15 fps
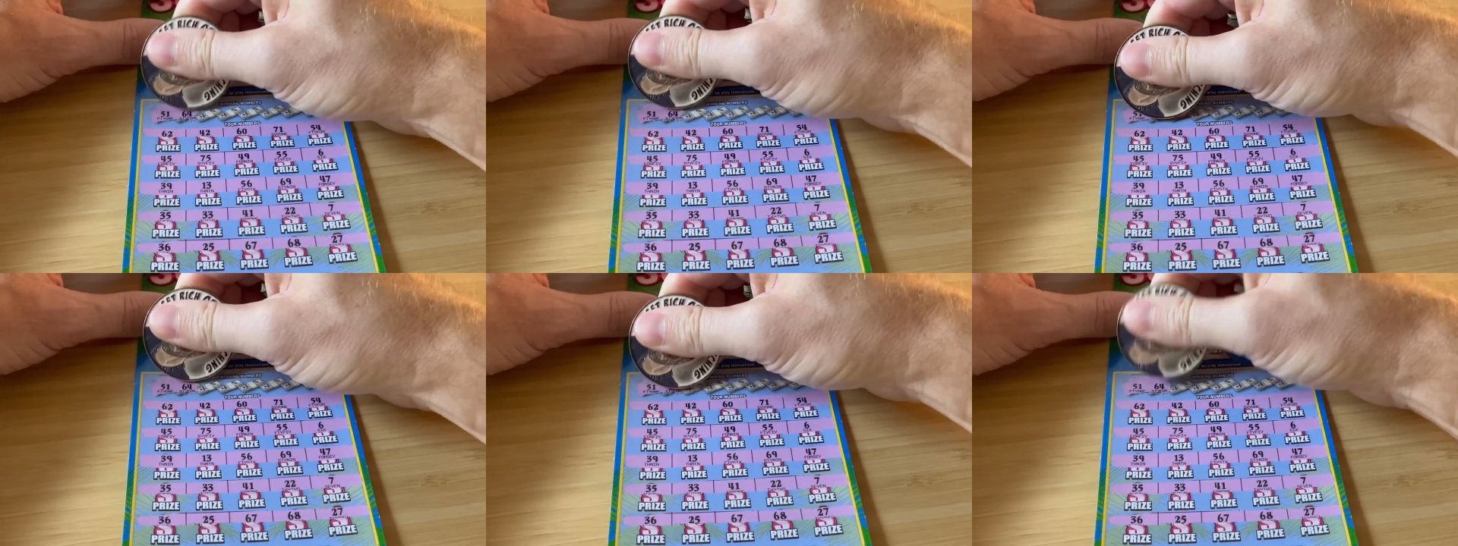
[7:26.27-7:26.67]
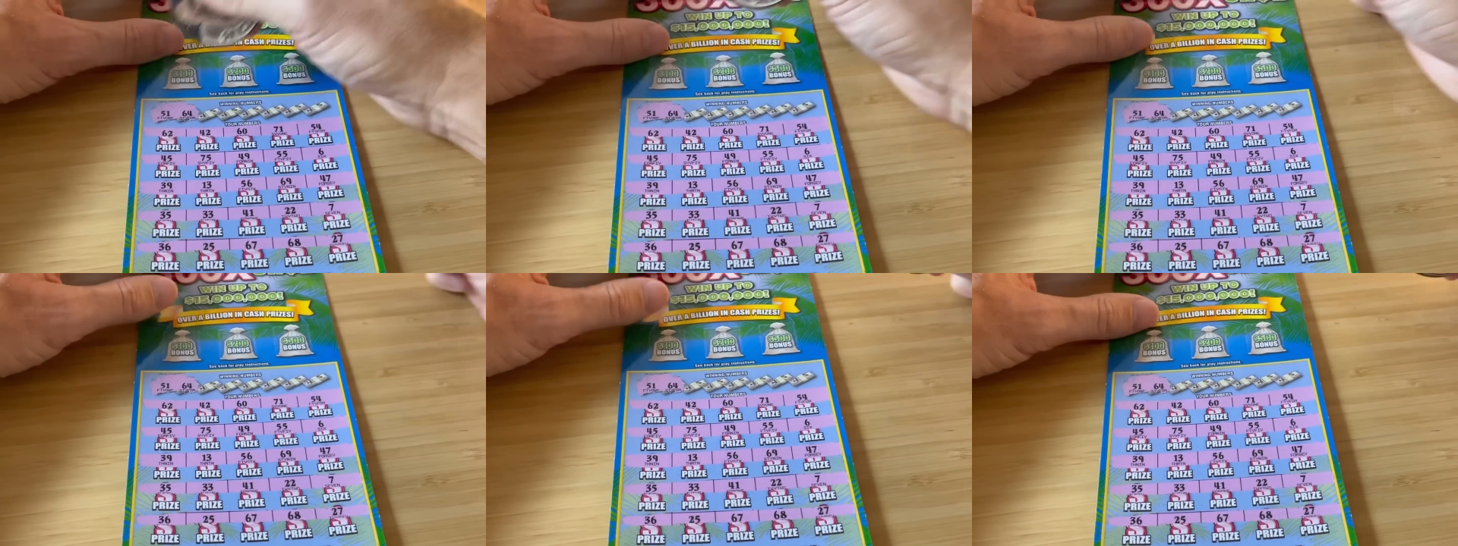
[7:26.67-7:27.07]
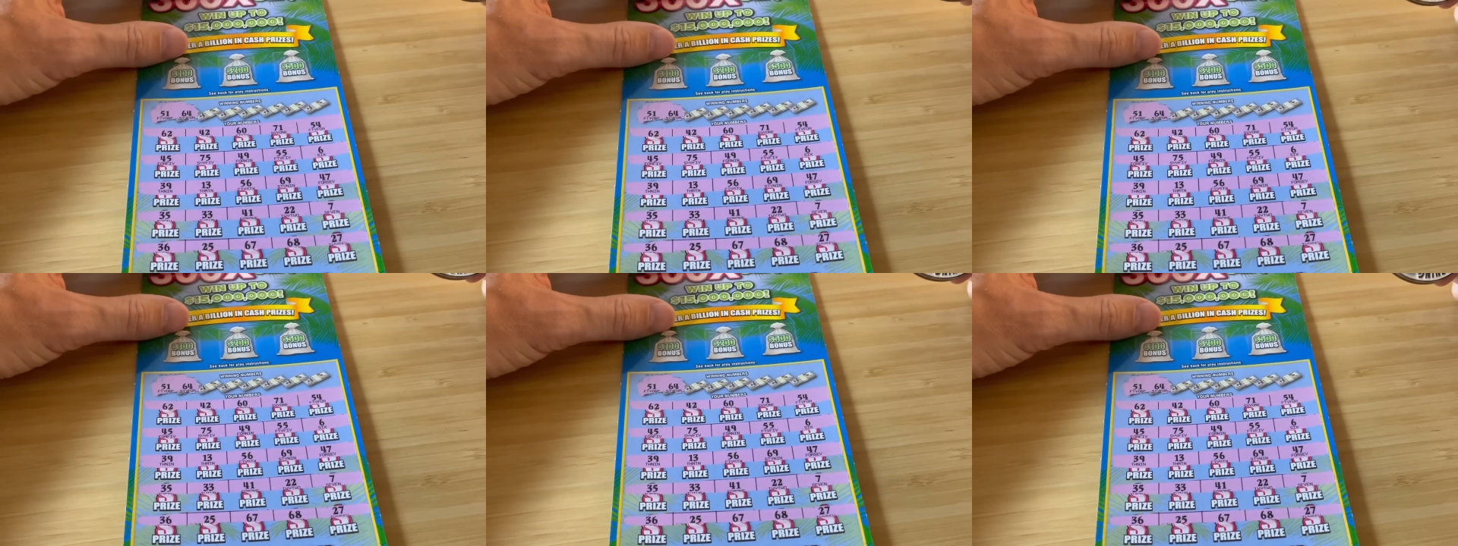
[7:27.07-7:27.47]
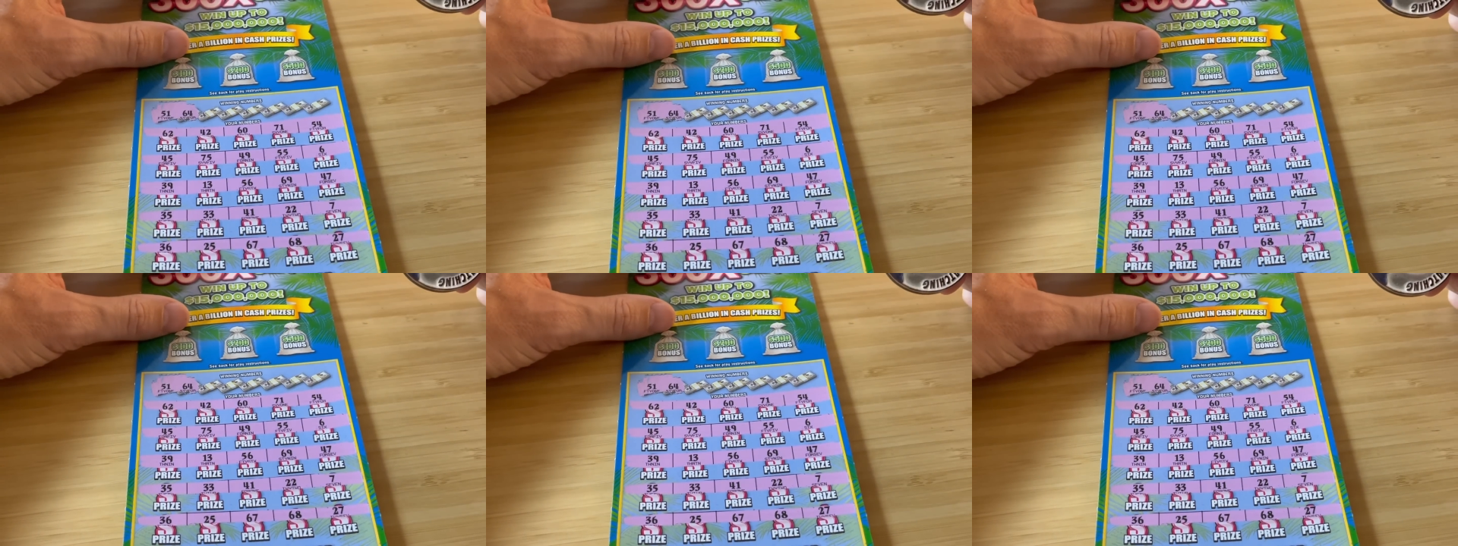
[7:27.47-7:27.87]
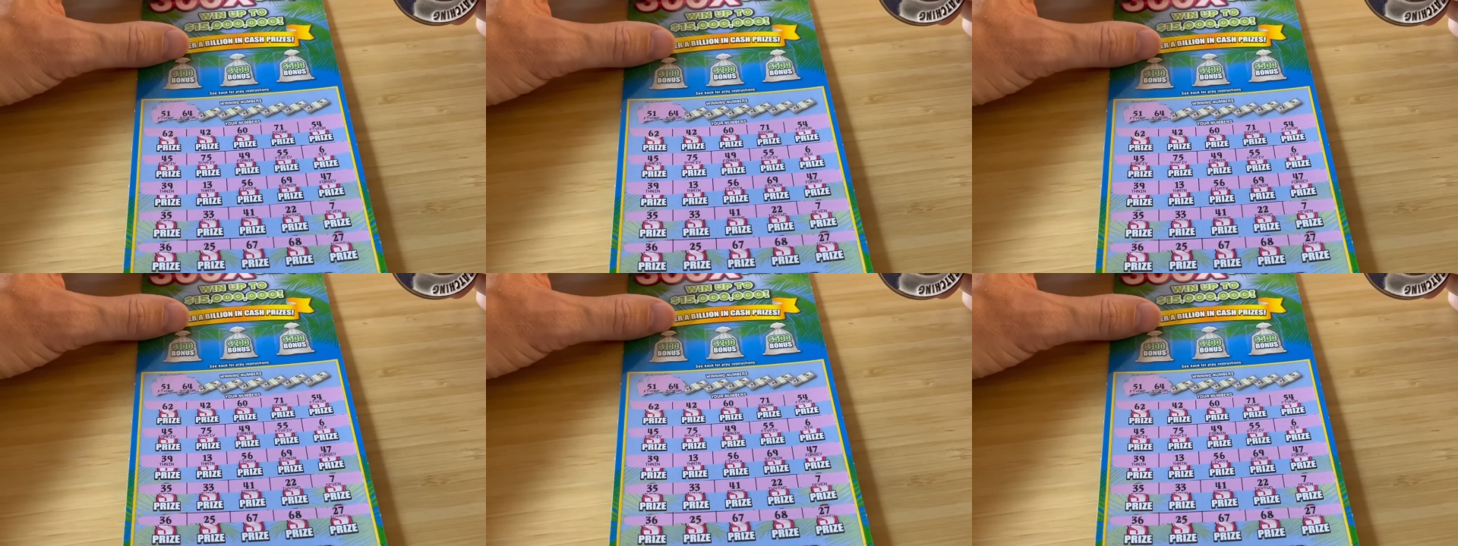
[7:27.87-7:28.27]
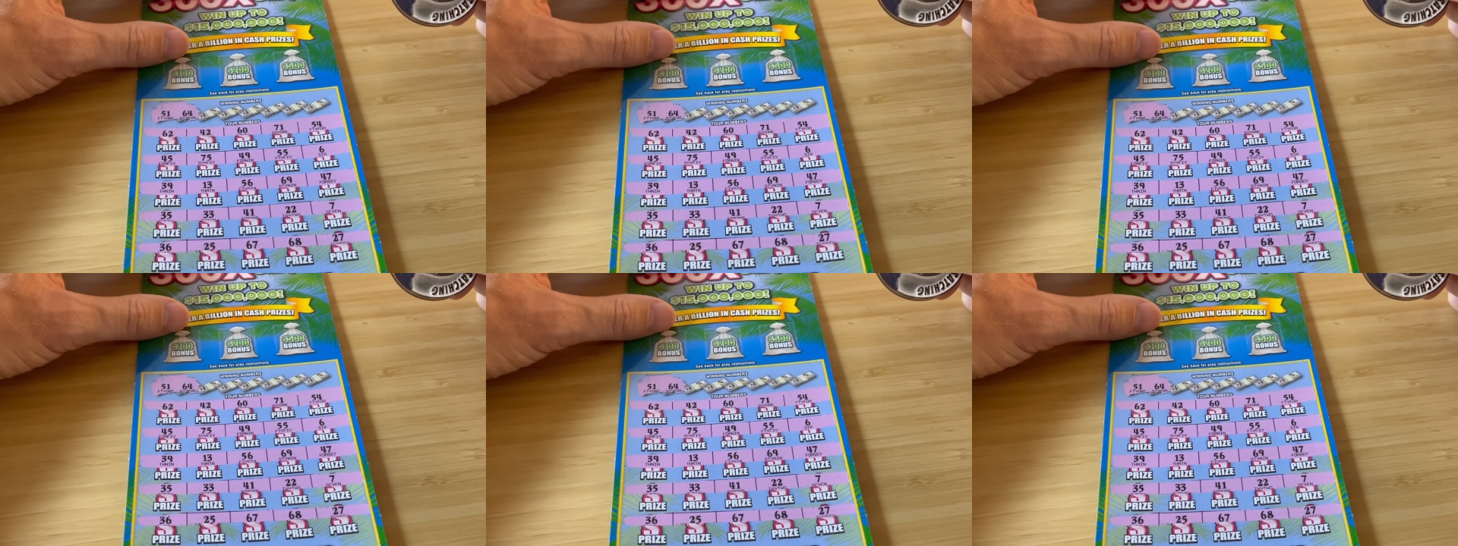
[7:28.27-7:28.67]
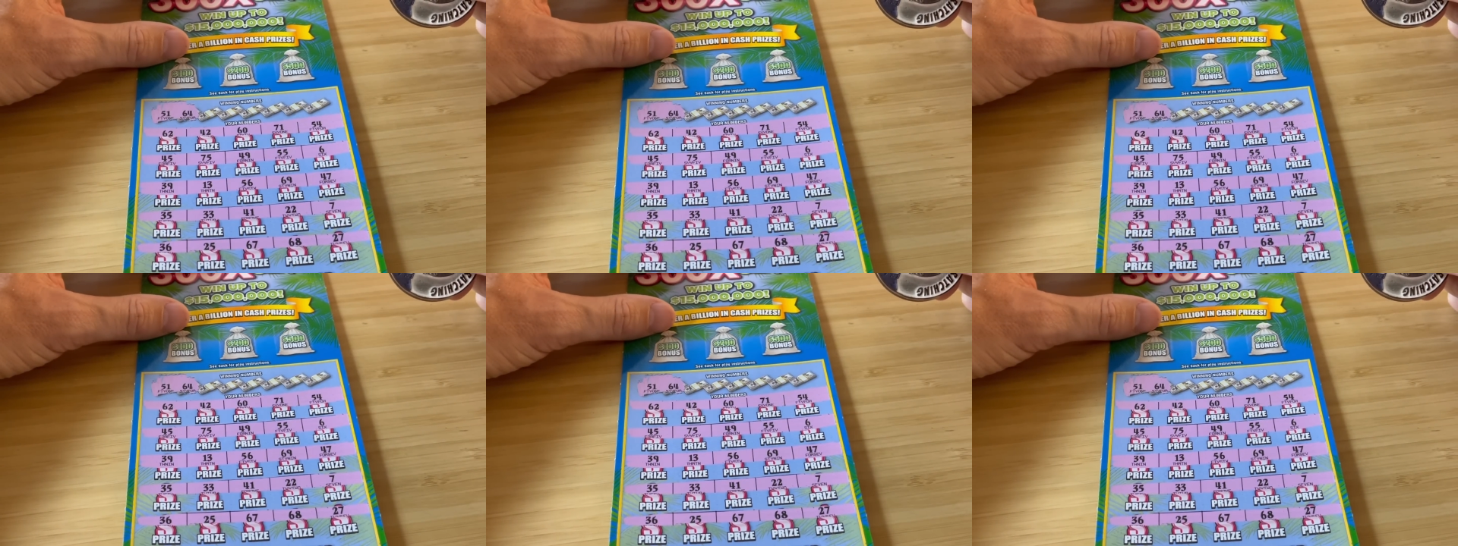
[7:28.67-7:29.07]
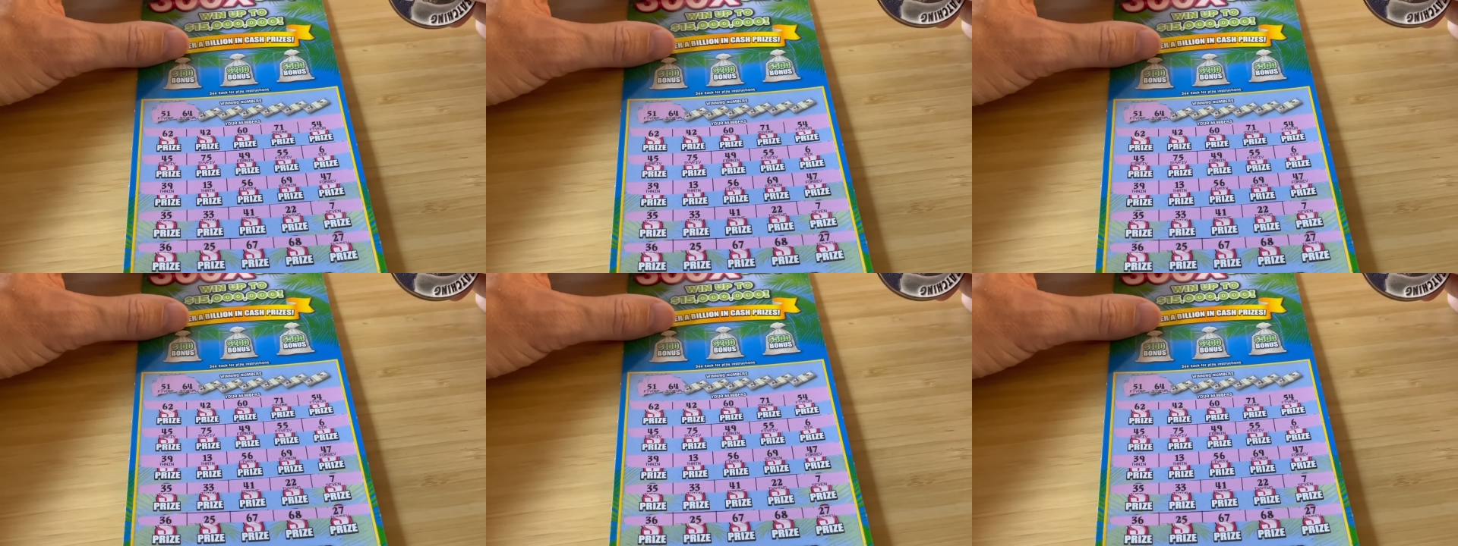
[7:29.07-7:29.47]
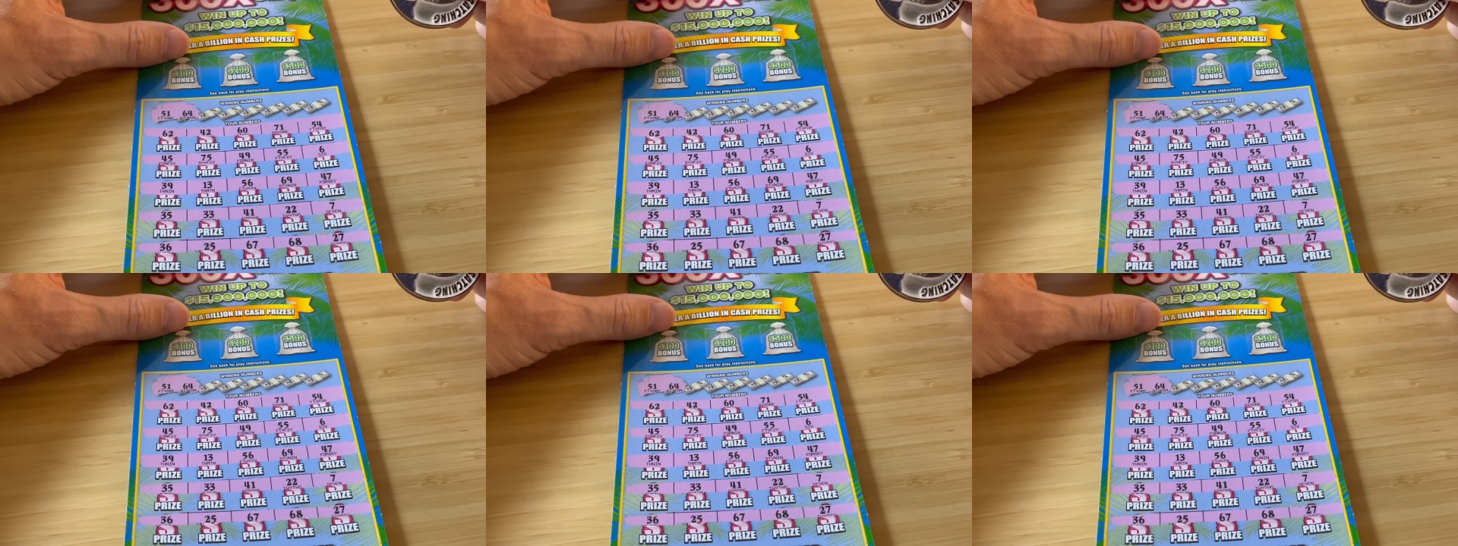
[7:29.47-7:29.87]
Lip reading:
No face is visible, so there are no lips to read.